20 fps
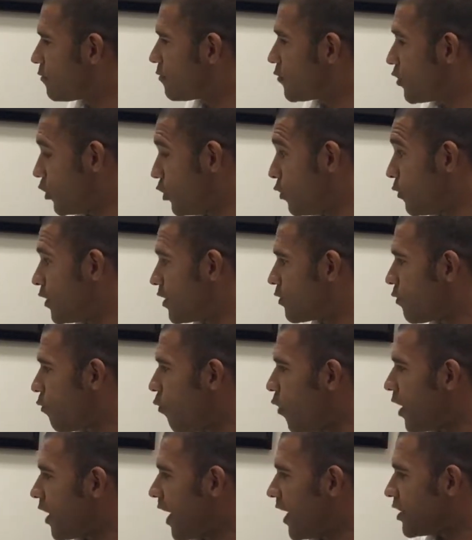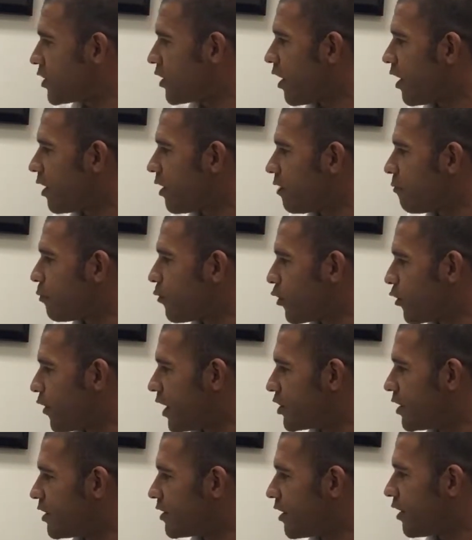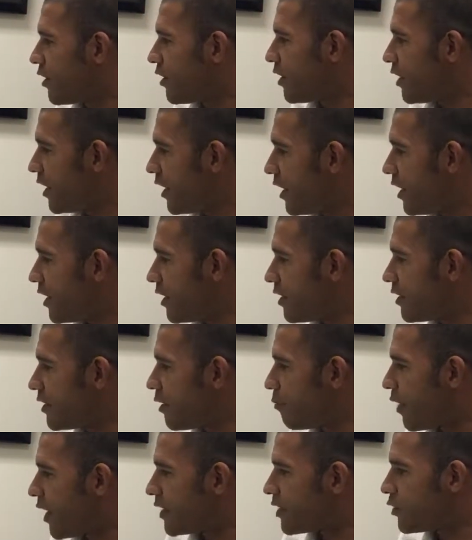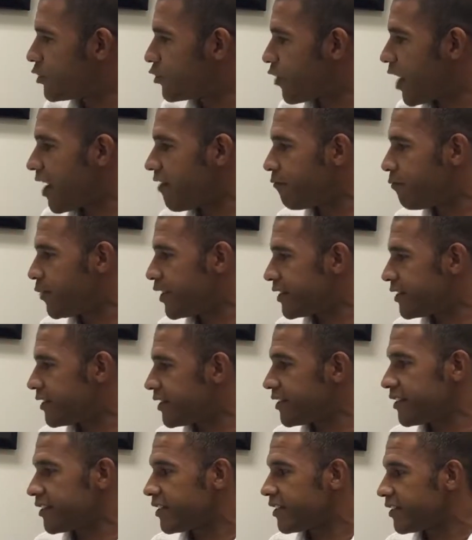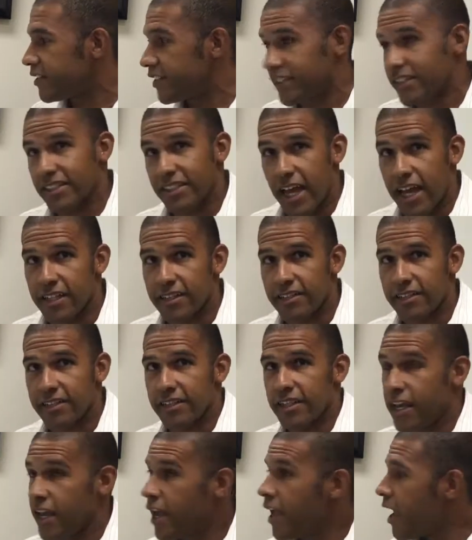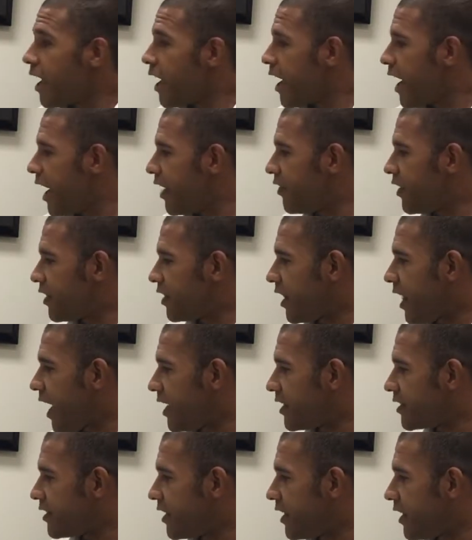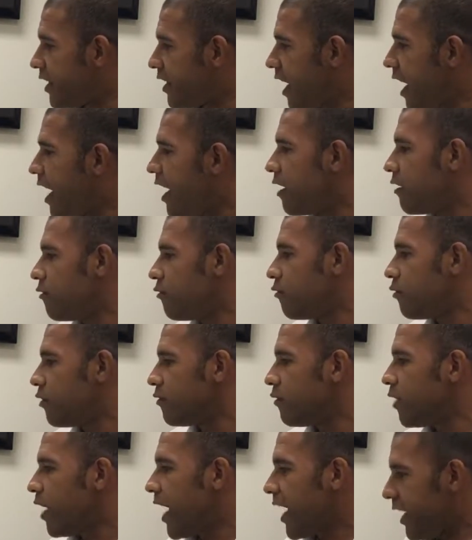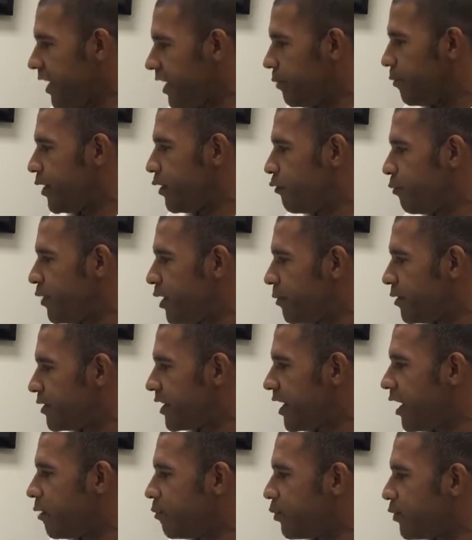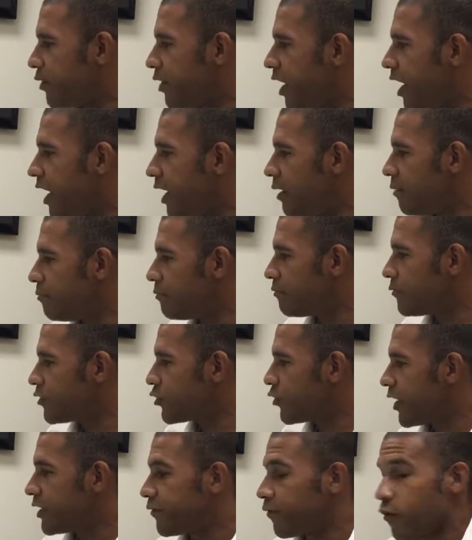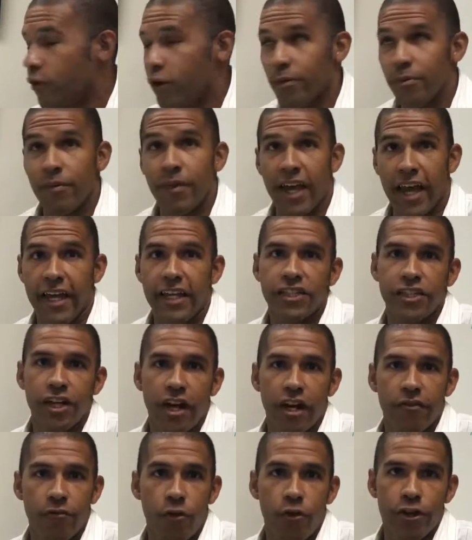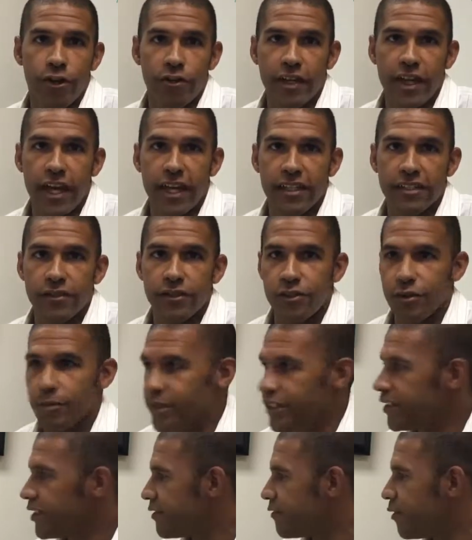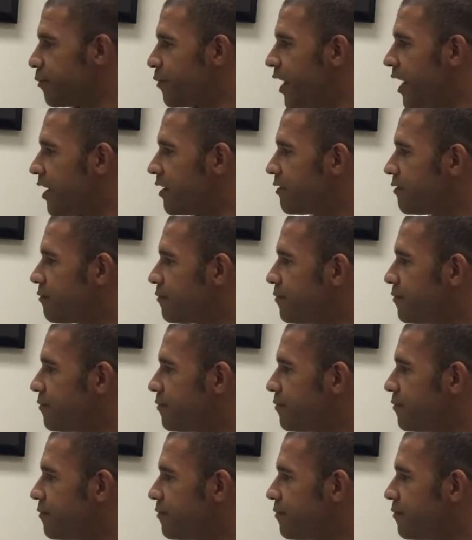2 is what HR progressions are needed to best drive business success. And then lastly, how ADP would be able to help transform HR for you guys, so your business from that.